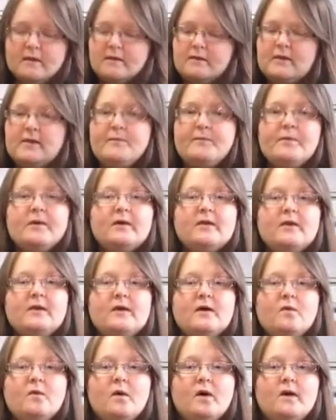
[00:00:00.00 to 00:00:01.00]

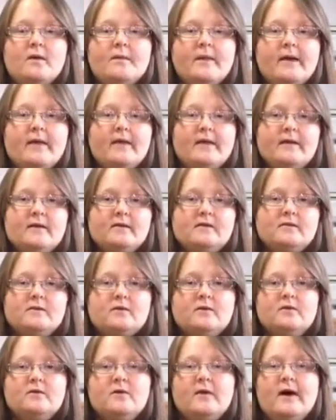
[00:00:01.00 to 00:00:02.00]
Typically on watermelons,
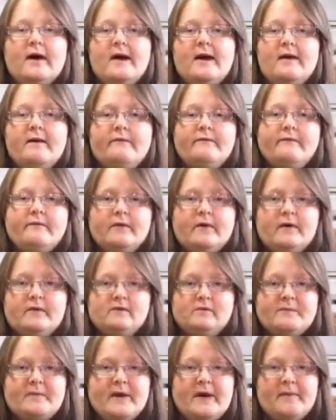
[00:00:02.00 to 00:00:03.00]
you'll have a
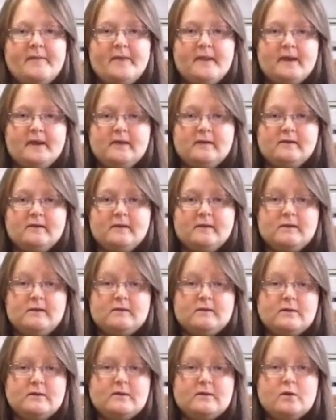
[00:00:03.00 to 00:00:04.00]
spot that
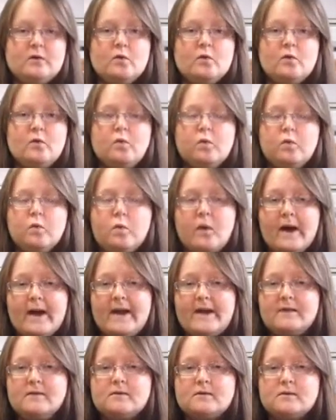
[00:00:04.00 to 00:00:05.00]
is either
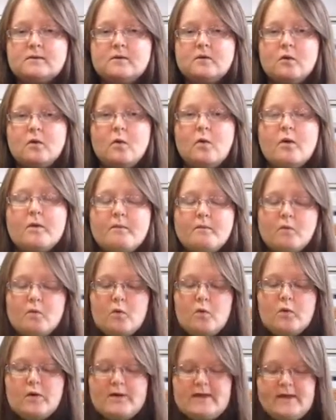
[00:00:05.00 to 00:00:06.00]
white or
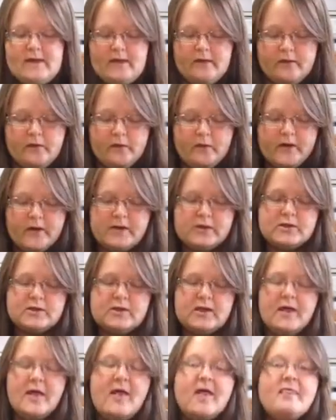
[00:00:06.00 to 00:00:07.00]
more yellowish.
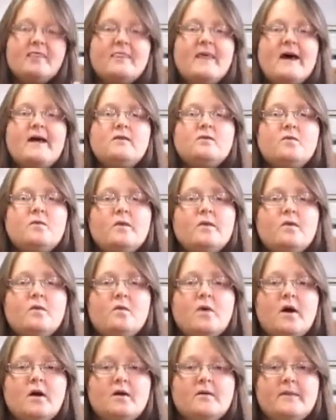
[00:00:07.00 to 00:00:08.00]
That's where the
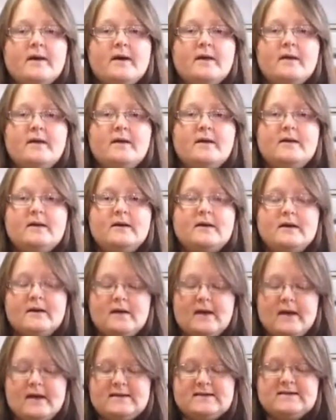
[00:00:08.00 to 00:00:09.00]
watermelon
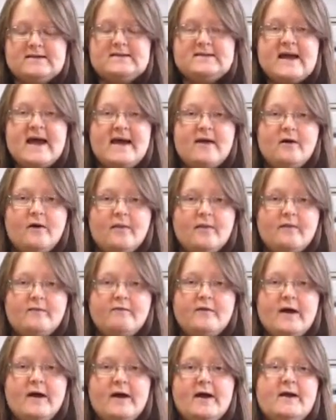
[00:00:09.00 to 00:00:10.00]
has sat on the
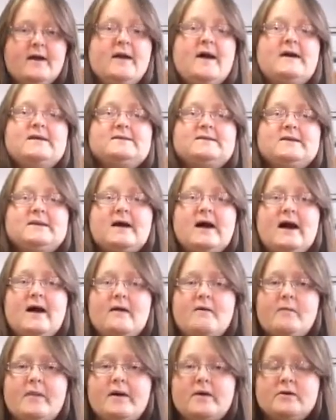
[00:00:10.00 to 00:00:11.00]
vine. It hasn't
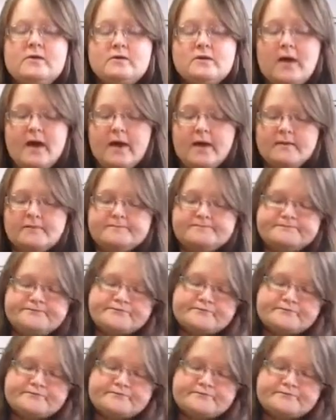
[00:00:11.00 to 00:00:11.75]
gotten much sun.